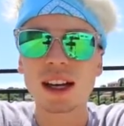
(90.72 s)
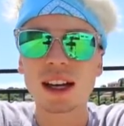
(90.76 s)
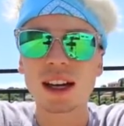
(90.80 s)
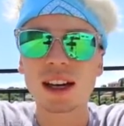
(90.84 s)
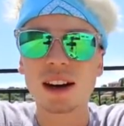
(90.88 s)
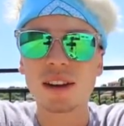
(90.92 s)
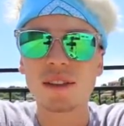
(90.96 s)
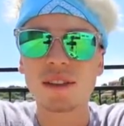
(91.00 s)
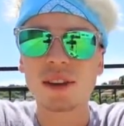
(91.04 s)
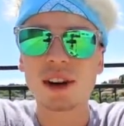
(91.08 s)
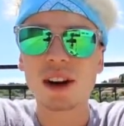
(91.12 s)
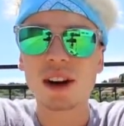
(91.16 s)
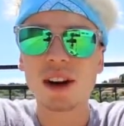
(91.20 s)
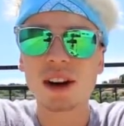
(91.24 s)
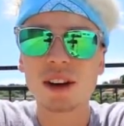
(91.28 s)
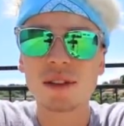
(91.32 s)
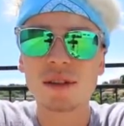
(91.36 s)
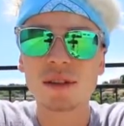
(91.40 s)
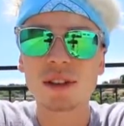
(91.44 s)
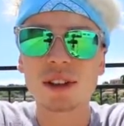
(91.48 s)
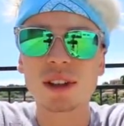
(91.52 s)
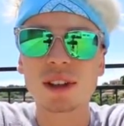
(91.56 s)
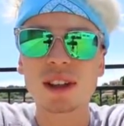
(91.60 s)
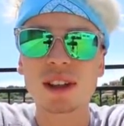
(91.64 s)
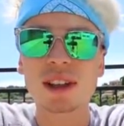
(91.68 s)
and I've
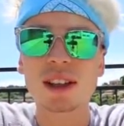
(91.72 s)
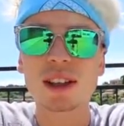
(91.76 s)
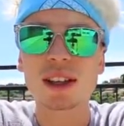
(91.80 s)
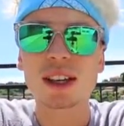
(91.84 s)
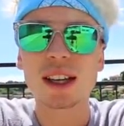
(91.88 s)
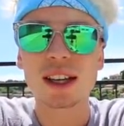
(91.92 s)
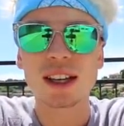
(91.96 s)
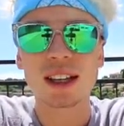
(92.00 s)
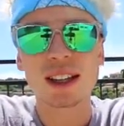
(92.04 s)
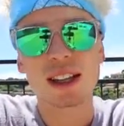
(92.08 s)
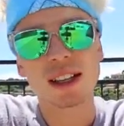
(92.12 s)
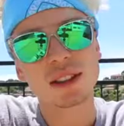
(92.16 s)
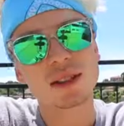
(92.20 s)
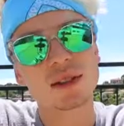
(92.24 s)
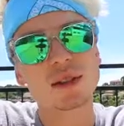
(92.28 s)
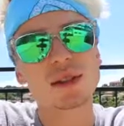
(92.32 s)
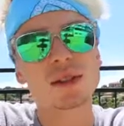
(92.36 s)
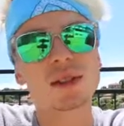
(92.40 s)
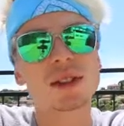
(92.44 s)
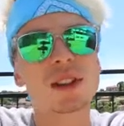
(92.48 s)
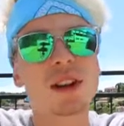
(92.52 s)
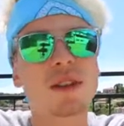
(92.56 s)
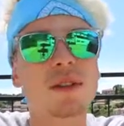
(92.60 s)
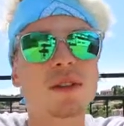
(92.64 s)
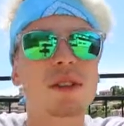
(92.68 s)
loved getting that sort
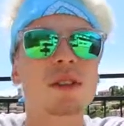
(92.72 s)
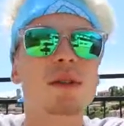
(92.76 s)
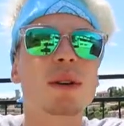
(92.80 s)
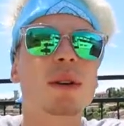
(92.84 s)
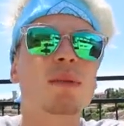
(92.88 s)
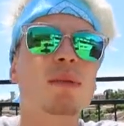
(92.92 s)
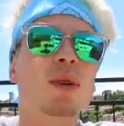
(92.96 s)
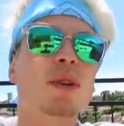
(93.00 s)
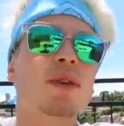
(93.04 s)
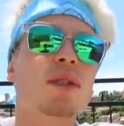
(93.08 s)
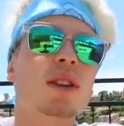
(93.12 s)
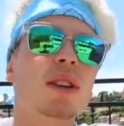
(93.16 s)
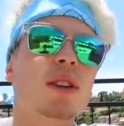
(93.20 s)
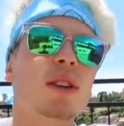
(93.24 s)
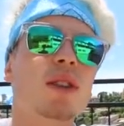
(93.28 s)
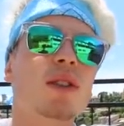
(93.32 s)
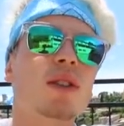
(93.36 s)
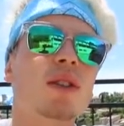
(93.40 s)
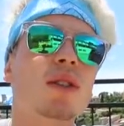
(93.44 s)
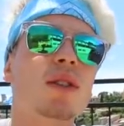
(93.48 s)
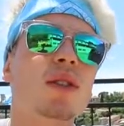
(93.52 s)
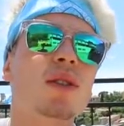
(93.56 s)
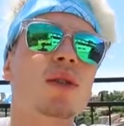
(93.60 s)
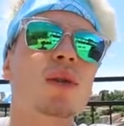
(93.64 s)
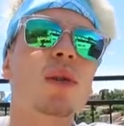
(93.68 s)
of stuff and we're moving
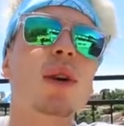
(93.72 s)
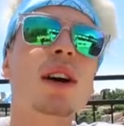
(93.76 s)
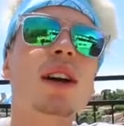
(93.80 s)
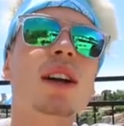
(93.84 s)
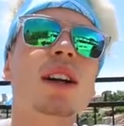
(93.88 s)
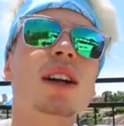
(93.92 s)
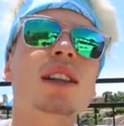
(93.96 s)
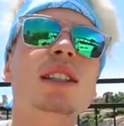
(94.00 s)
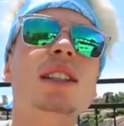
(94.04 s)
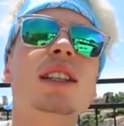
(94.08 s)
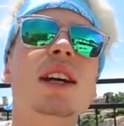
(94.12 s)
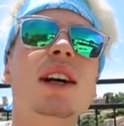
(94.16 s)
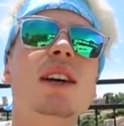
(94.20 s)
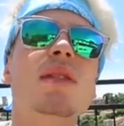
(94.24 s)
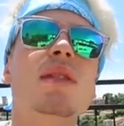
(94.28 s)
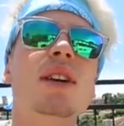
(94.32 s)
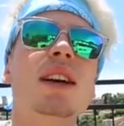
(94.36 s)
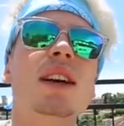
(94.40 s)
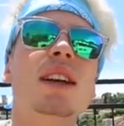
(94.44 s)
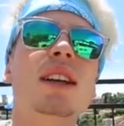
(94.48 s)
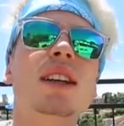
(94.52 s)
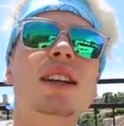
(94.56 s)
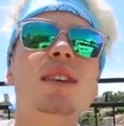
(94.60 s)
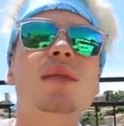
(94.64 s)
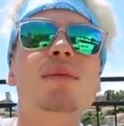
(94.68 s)
along quite nicely I
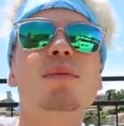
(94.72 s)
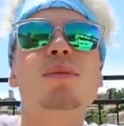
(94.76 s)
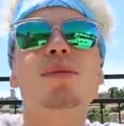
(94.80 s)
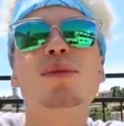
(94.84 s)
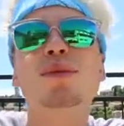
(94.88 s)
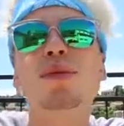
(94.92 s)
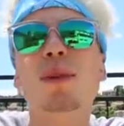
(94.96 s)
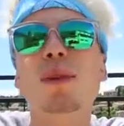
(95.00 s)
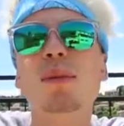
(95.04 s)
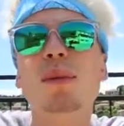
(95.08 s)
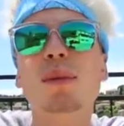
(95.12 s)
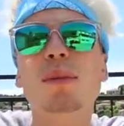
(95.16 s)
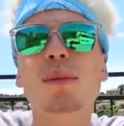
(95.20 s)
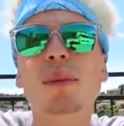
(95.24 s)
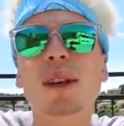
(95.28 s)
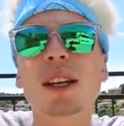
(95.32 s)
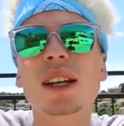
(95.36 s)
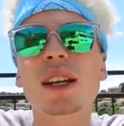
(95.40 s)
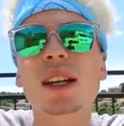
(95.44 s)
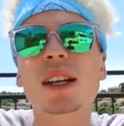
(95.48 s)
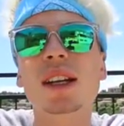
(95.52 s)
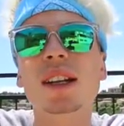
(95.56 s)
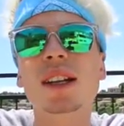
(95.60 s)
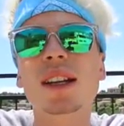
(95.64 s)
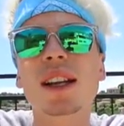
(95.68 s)
reckon
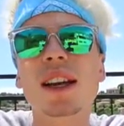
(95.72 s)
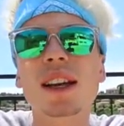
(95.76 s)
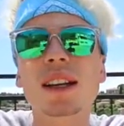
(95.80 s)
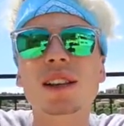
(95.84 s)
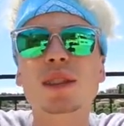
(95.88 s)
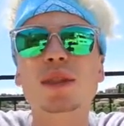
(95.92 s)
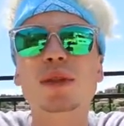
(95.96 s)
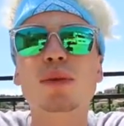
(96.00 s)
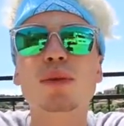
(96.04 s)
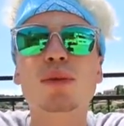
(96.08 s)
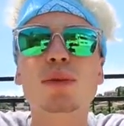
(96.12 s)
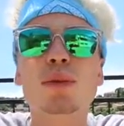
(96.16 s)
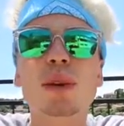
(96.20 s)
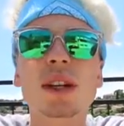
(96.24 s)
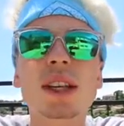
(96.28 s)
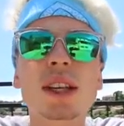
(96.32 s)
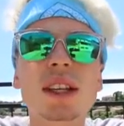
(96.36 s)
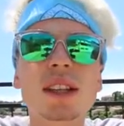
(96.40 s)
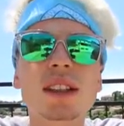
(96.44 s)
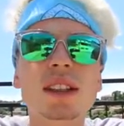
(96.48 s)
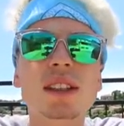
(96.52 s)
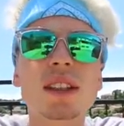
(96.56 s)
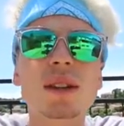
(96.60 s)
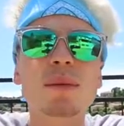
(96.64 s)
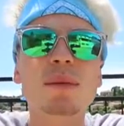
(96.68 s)
probably next
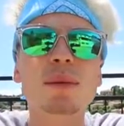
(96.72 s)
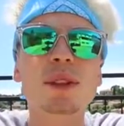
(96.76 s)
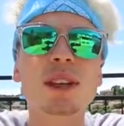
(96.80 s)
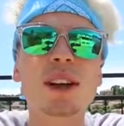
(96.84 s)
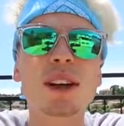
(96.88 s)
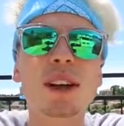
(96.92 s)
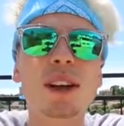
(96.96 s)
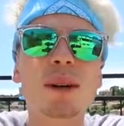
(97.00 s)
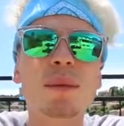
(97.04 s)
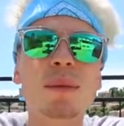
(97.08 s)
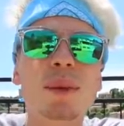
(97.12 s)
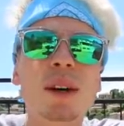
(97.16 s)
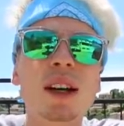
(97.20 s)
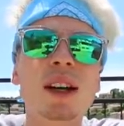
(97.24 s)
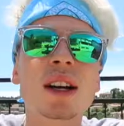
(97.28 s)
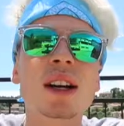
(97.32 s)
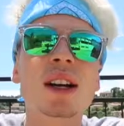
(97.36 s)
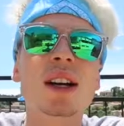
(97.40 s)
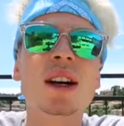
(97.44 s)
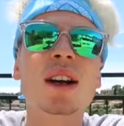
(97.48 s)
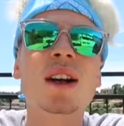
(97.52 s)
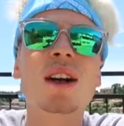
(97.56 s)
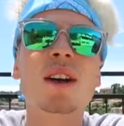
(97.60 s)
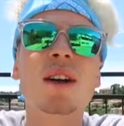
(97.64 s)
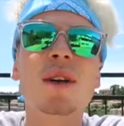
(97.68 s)
week sometime
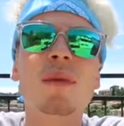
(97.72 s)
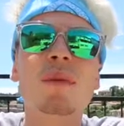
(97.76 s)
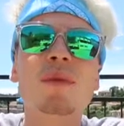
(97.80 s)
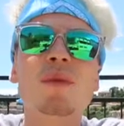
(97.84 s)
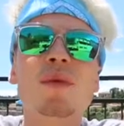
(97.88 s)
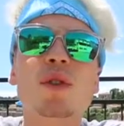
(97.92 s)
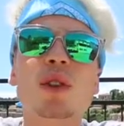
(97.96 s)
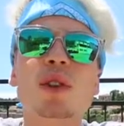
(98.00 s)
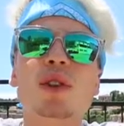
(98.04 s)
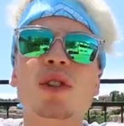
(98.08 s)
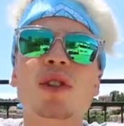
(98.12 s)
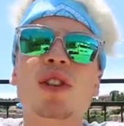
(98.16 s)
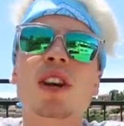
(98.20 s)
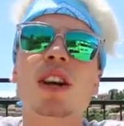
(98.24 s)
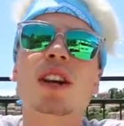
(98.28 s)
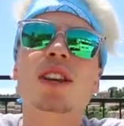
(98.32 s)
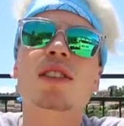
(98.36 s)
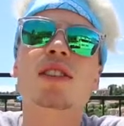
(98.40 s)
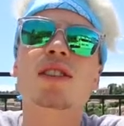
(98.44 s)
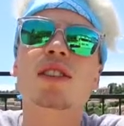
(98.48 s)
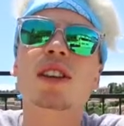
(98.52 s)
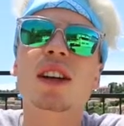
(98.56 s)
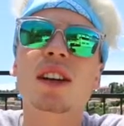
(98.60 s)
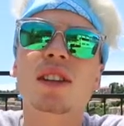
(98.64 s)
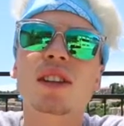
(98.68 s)
um, so today
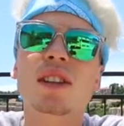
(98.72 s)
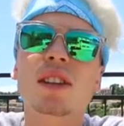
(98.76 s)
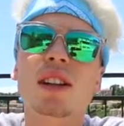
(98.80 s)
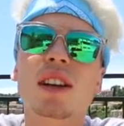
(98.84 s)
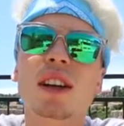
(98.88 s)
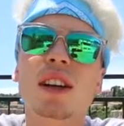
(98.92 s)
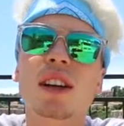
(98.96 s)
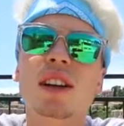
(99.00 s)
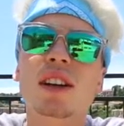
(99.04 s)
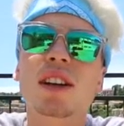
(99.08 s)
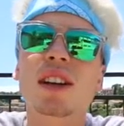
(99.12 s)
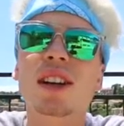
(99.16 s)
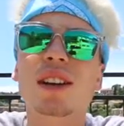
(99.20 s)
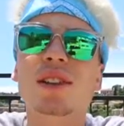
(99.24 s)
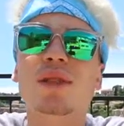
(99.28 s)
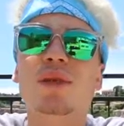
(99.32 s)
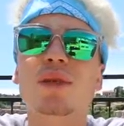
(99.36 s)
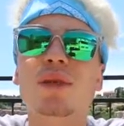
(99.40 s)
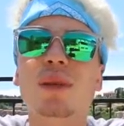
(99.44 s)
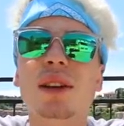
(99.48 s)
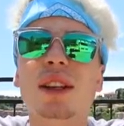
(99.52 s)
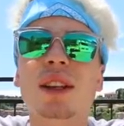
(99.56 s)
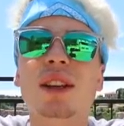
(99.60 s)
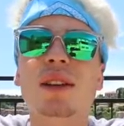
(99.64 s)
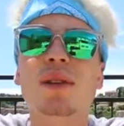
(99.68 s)
it's Saturday next
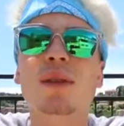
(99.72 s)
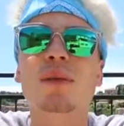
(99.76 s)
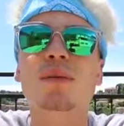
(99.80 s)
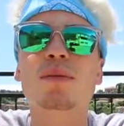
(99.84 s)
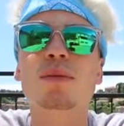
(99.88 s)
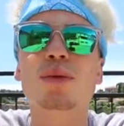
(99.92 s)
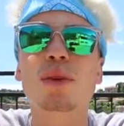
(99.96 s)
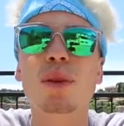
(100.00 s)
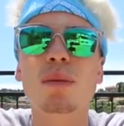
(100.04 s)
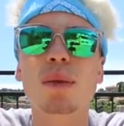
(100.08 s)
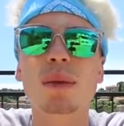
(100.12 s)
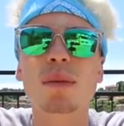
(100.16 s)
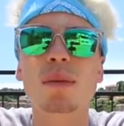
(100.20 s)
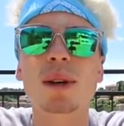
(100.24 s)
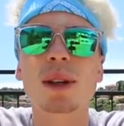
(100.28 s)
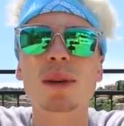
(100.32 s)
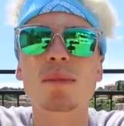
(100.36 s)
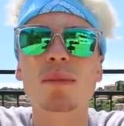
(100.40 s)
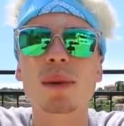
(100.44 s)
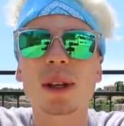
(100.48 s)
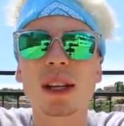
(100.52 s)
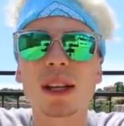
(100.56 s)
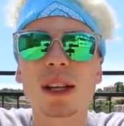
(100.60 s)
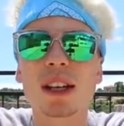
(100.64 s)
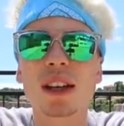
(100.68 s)
week there will probably
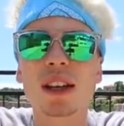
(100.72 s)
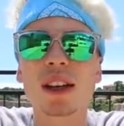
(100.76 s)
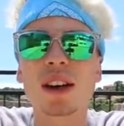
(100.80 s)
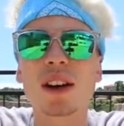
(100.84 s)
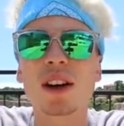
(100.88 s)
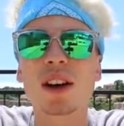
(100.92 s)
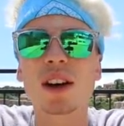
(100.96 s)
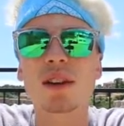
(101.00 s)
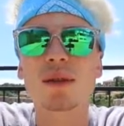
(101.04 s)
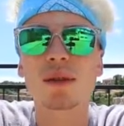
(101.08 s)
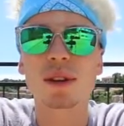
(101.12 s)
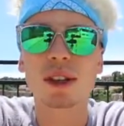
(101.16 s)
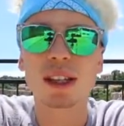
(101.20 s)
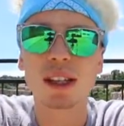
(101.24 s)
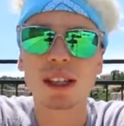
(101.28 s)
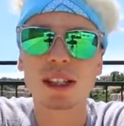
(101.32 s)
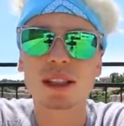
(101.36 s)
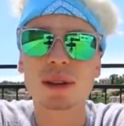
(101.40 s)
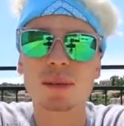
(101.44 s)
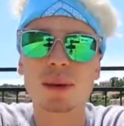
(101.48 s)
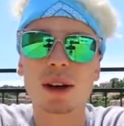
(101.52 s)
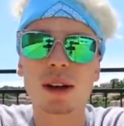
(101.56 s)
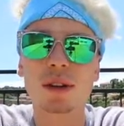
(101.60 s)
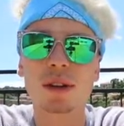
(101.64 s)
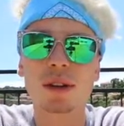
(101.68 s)
be a
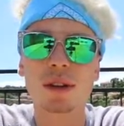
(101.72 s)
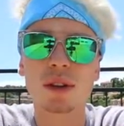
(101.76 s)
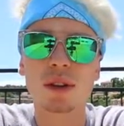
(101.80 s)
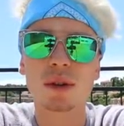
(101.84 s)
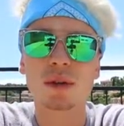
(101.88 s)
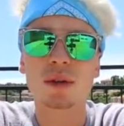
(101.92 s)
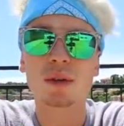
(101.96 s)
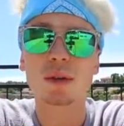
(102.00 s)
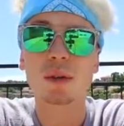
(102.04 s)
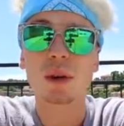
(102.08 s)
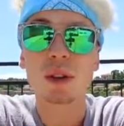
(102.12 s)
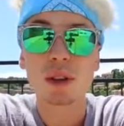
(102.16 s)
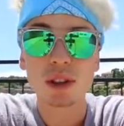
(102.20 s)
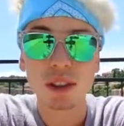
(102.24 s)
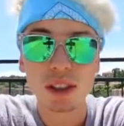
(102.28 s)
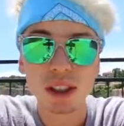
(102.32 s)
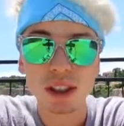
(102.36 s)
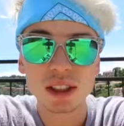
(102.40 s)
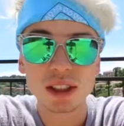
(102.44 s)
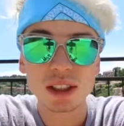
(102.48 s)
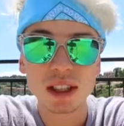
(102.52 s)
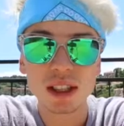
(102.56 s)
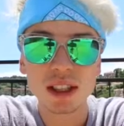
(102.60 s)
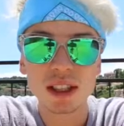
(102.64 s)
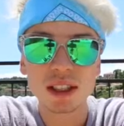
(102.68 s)
release about the
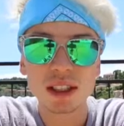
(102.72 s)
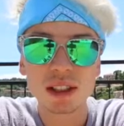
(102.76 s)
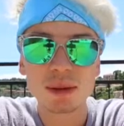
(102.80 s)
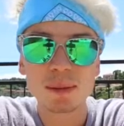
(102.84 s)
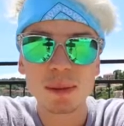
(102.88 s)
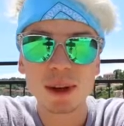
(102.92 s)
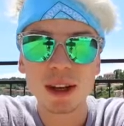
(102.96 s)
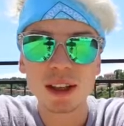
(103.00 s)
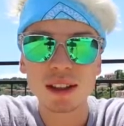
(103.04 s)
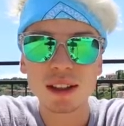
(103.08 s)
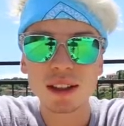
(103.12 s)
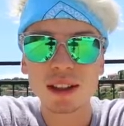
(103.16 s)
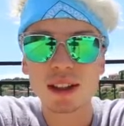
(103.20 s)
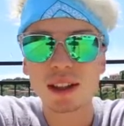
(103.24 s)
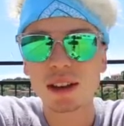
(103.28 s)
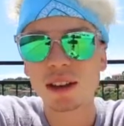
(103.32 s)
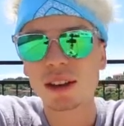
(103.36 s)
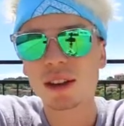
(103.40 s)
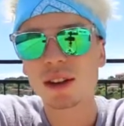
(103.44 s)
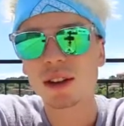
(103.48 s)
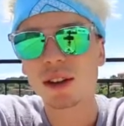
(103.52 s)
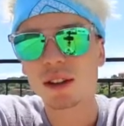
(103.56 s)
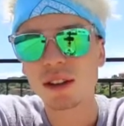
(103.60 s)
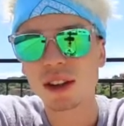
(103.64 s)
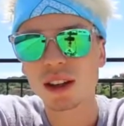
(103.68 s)
watches I expect and then
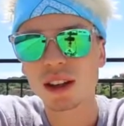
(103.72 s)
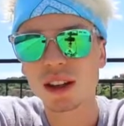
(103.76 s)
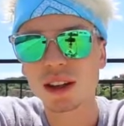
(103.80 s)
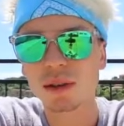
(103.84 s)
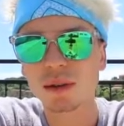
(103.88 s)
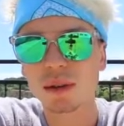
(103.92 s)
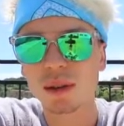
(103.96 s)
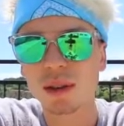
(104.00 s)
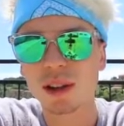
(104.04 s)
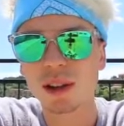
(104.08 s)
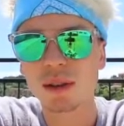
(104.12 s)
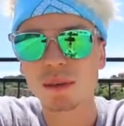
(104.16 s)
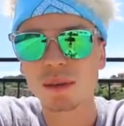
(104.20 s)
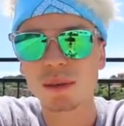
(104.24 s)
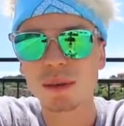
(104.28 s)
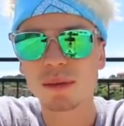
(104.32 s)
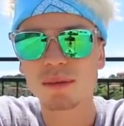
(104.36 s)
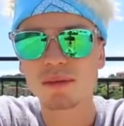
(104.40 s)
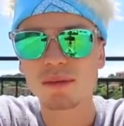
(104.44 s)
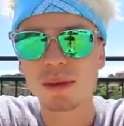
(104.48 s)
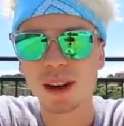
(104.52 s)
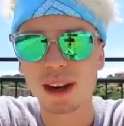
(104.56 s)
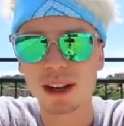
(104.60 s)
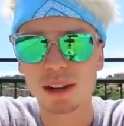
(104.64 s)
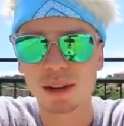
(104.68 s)
the clothing line will come
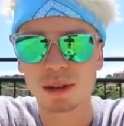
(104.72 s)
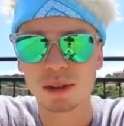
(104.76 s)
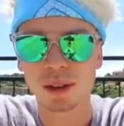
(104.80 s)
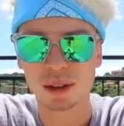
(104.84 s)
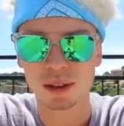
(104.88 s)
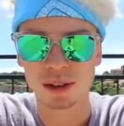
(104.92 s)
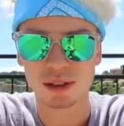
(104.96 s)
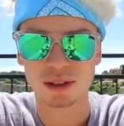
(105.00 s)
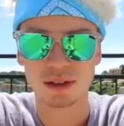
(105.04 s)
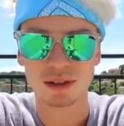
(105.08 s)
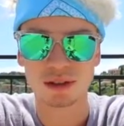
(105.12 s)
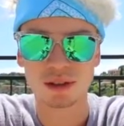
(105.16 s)
later on